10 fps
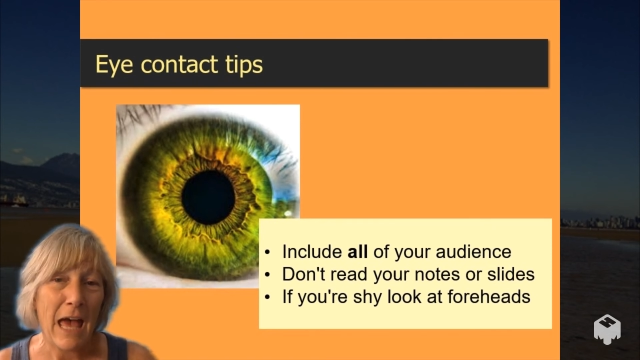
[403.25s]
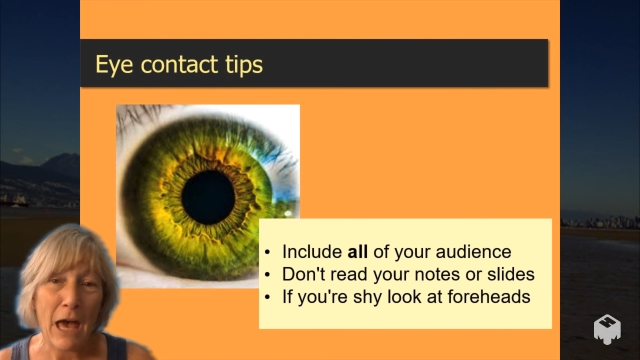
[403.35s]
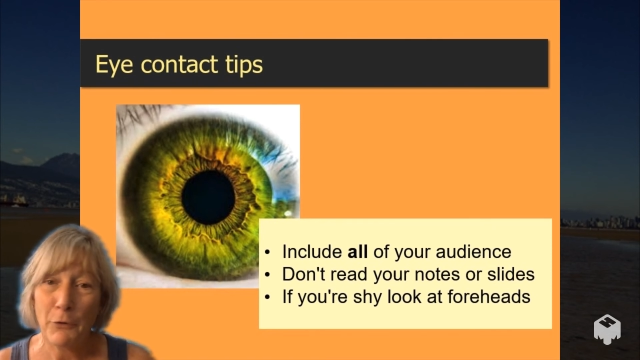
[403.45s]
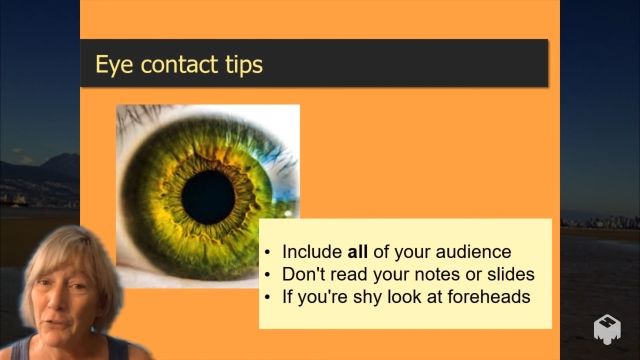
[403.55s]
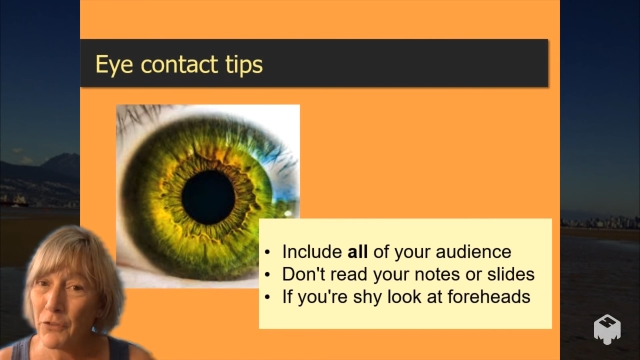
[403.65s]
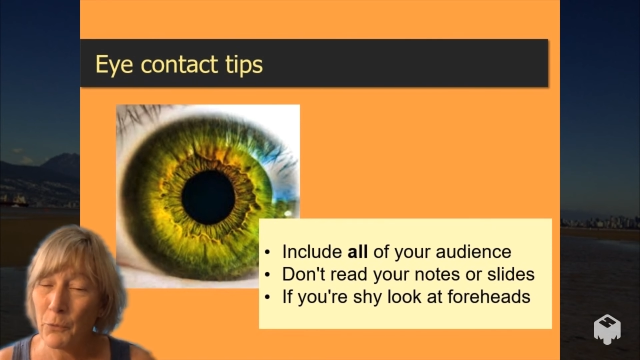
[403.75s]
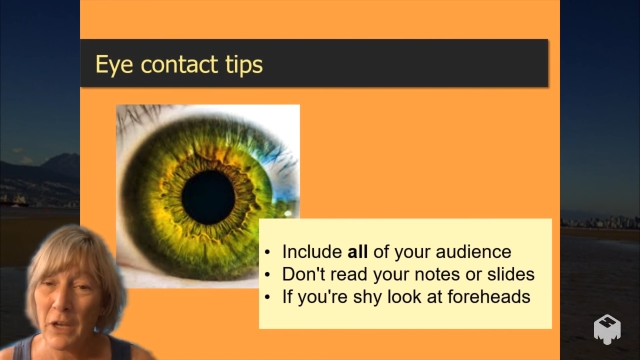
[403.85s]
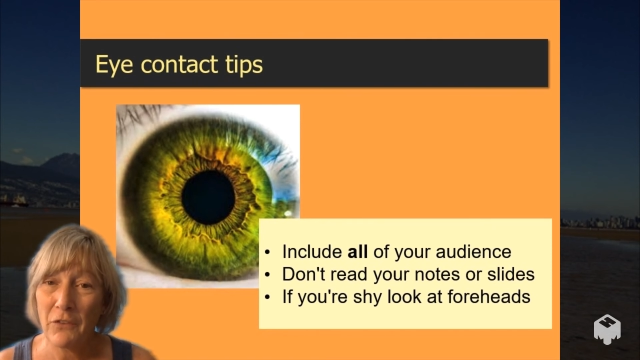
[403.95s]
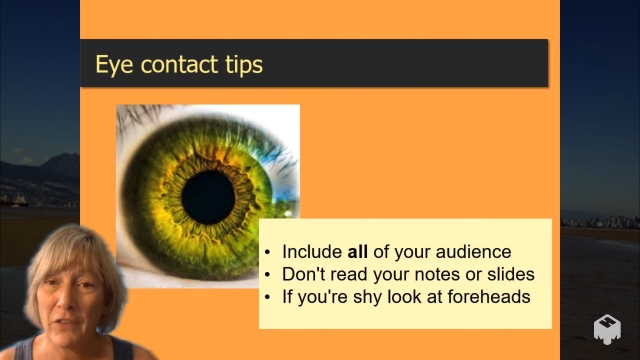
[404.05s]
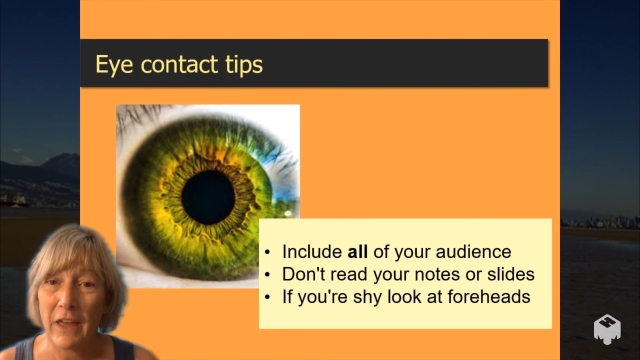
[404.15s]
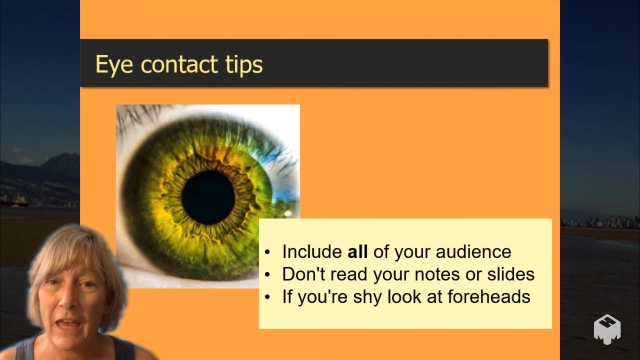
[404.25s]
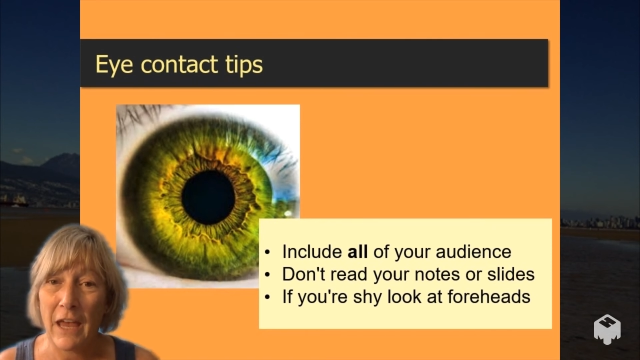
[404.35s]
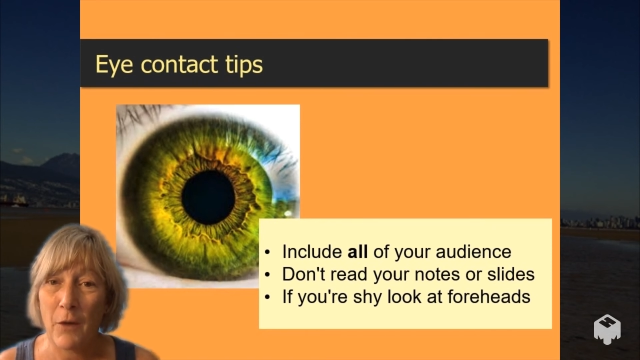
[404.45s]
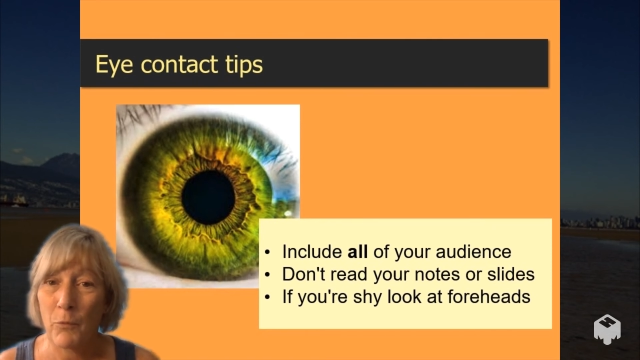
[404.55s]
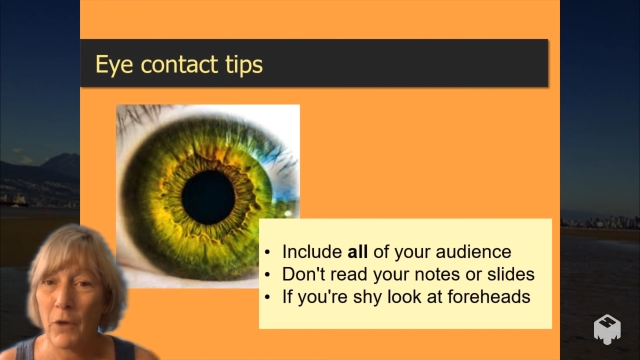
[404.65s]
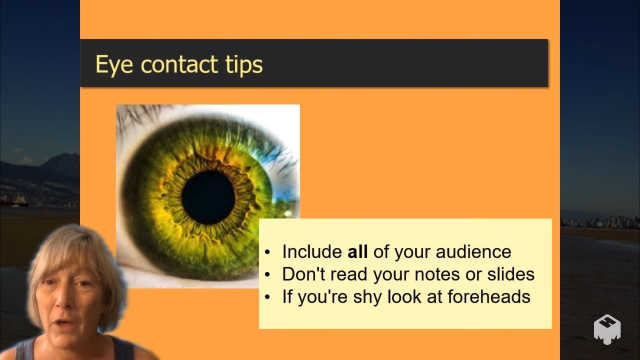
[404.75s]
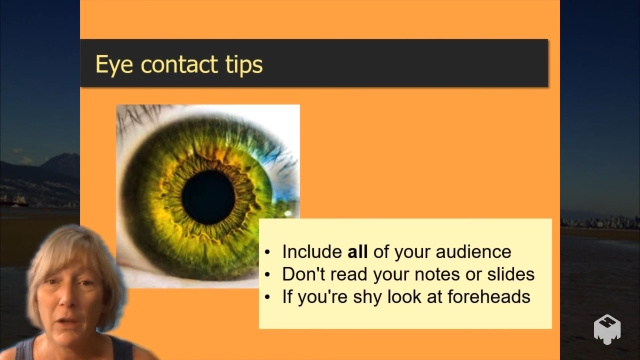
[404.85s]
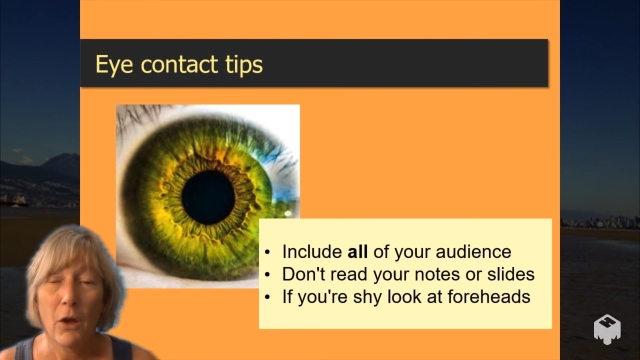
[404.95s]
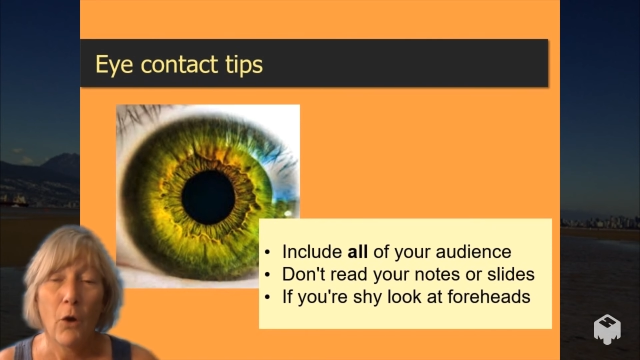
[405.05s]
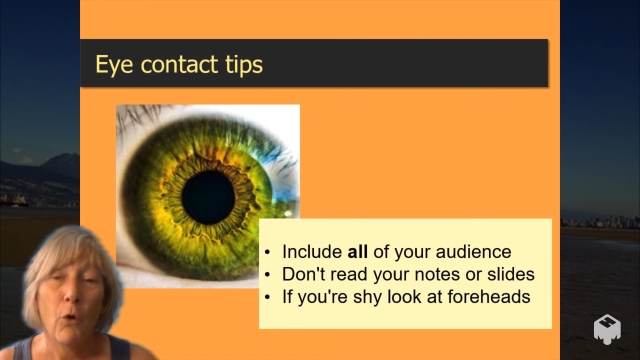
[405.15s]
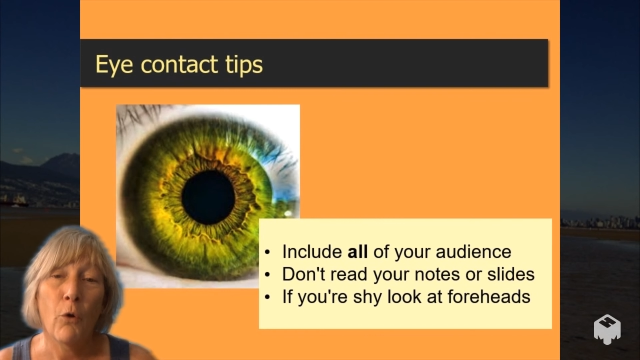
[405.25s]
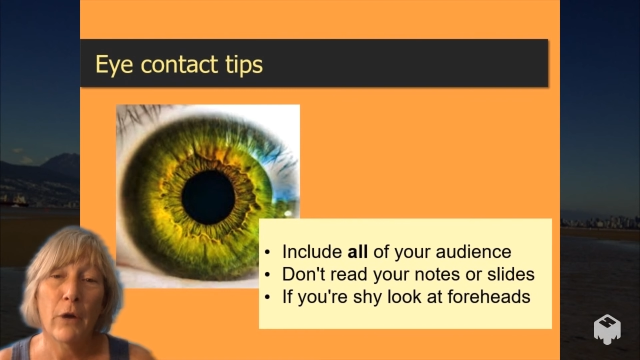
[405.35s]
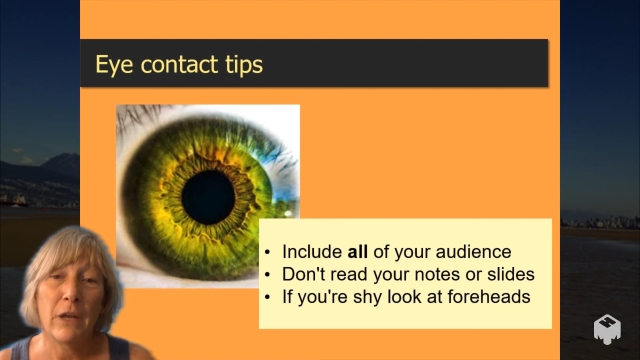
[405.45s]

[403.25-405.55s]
out of the way of the camera, or